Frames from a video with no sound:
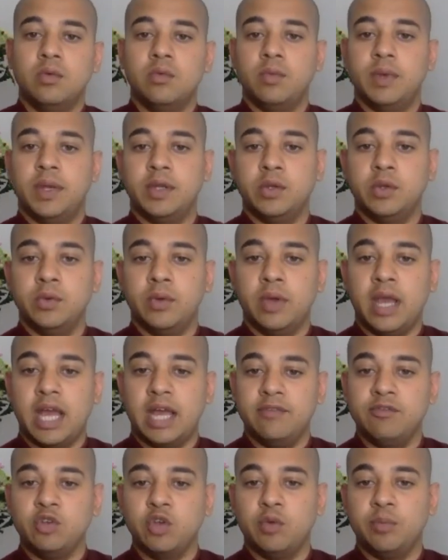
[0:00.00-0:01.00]
When you
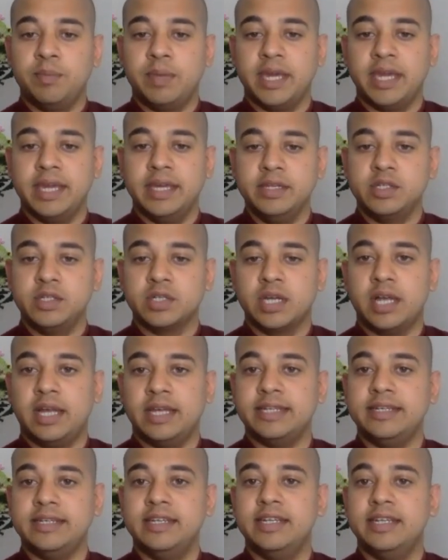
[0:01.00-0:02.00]
have your page,
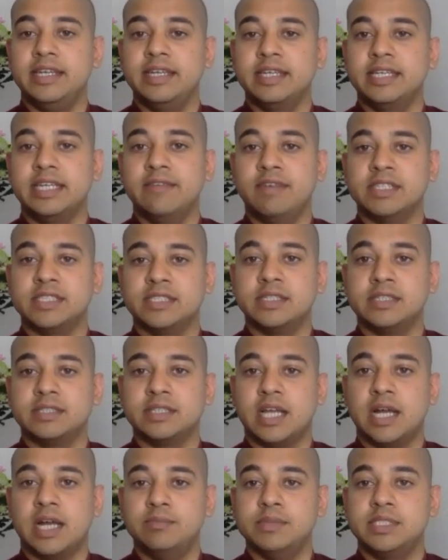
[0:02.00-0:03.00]
kindly give us a
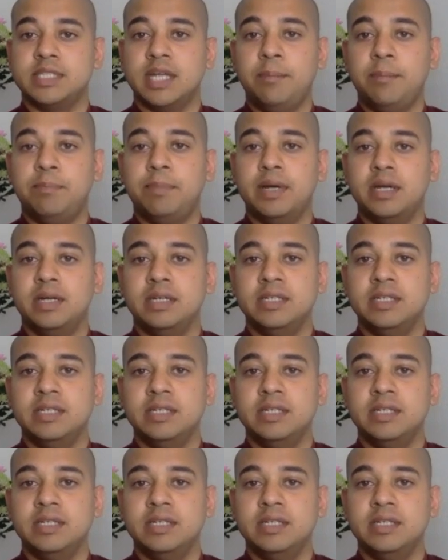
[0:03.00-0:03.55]
thumbs up